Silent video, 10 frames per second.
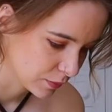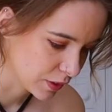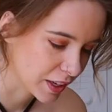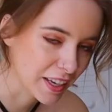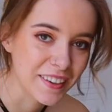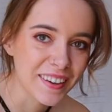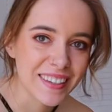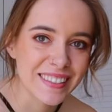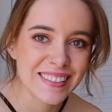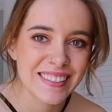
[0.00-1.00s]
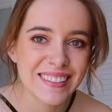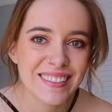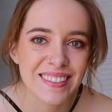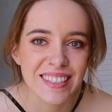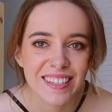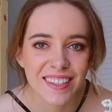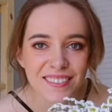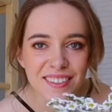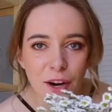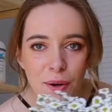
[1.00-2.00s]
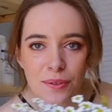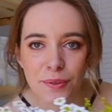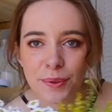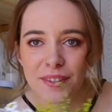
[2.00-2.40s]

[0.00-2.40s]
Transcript: Okay guys, look, I've cut off all